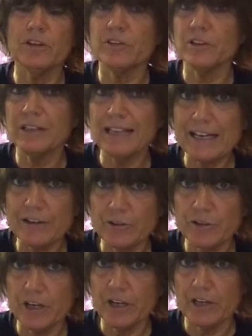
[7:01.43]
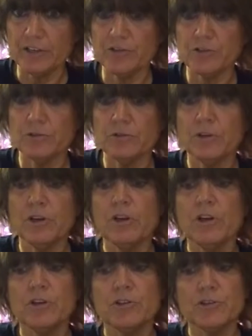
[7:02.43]
in the latter days.
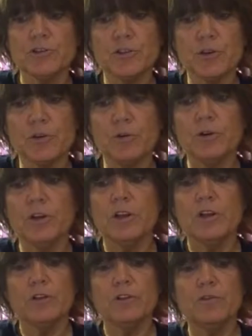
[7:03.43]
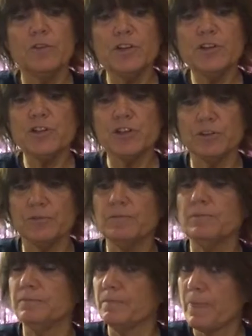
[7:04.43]
So the vision
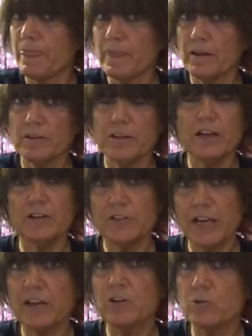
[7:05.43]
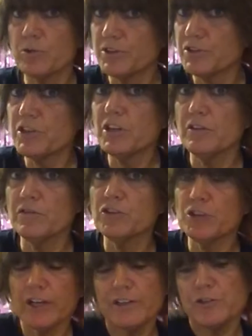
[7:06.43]
that Daniel received, the
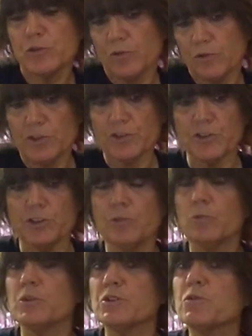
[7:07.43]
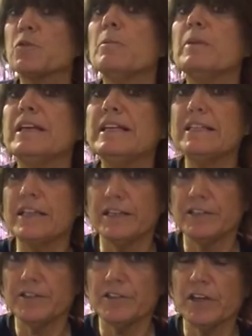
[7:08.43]
Chalzone vision, was for many
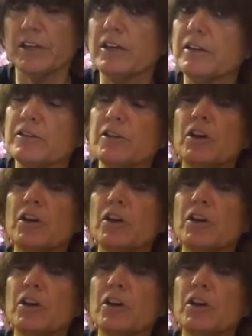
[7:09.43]
days, and